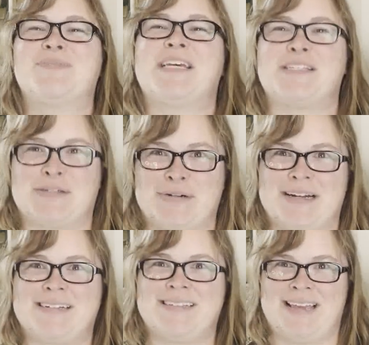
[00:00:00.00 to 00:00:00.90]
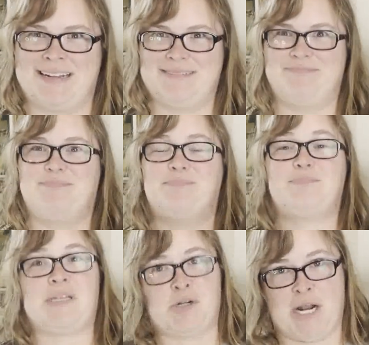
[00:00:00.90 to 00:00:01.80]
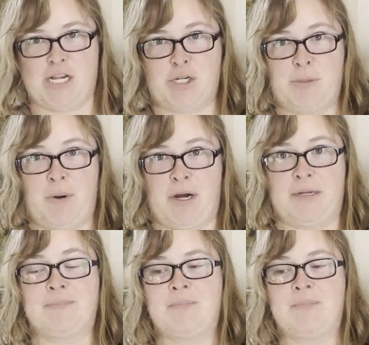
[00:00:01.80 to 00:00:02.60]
historic site, or national park,